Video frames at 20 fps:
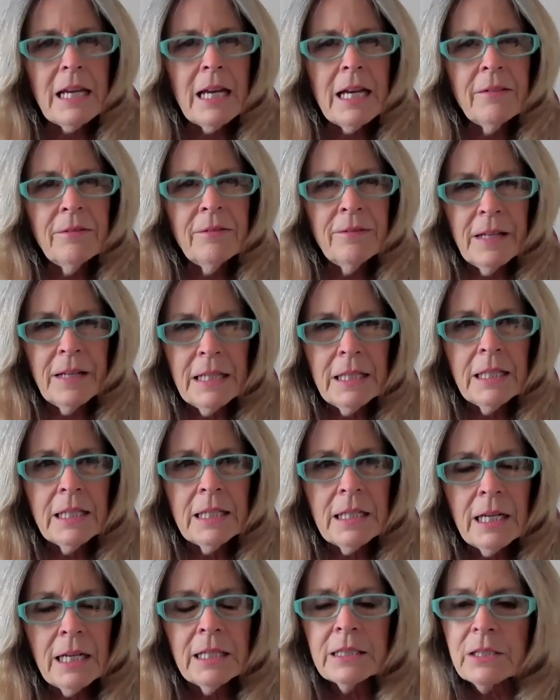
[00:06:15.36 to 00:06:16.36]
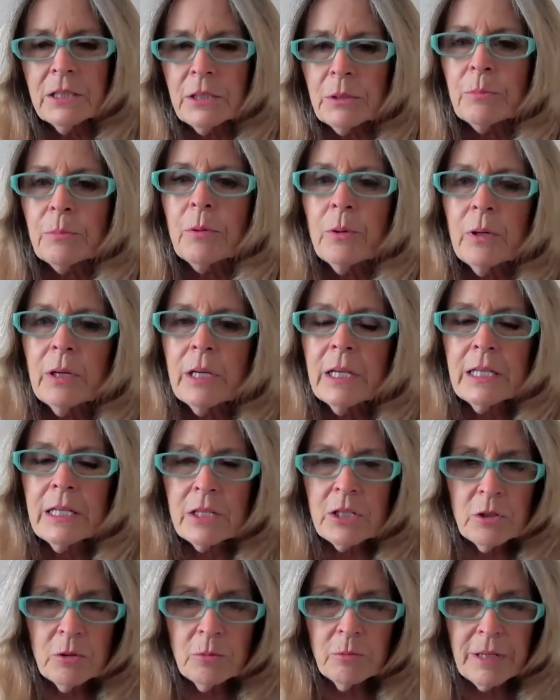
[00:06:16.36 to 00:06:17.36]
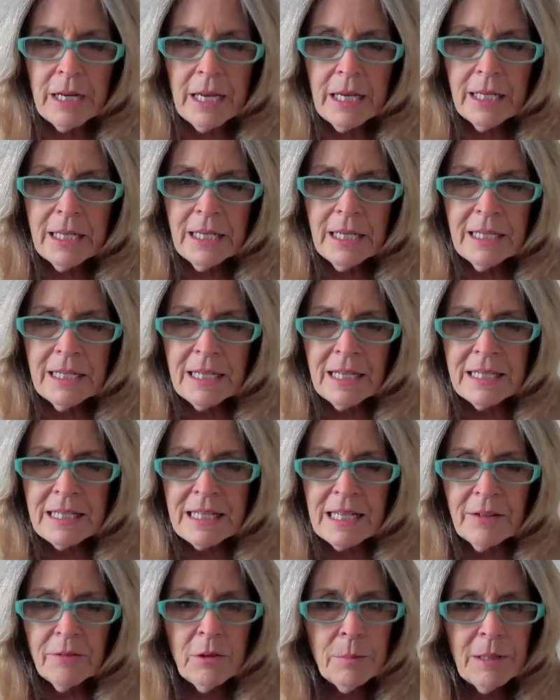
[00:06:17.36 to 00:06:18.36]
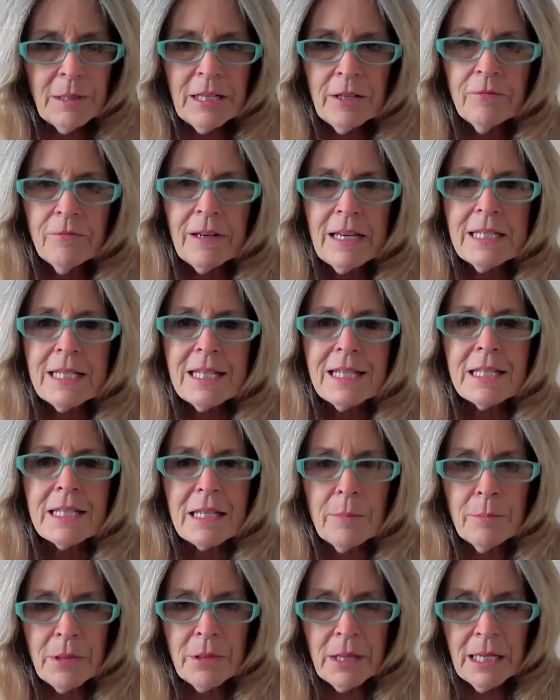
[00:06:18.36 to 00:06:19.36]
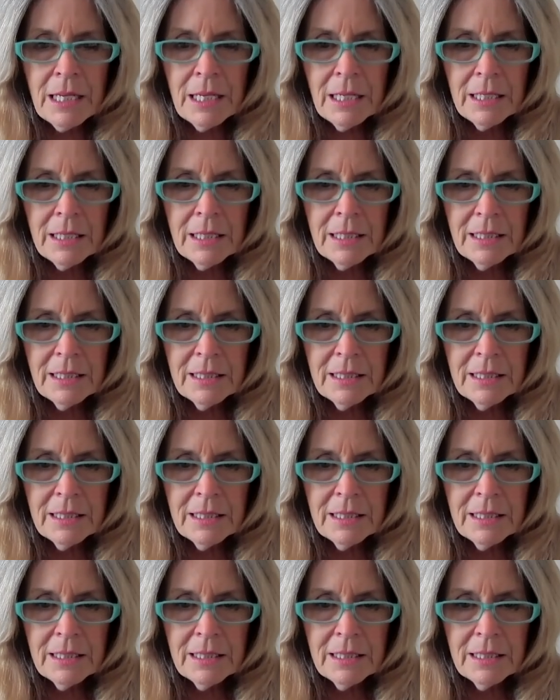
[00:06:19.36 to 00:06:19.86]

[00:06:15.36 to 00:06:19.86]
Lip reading: I finally gotten to the point to recognize everybody faces something.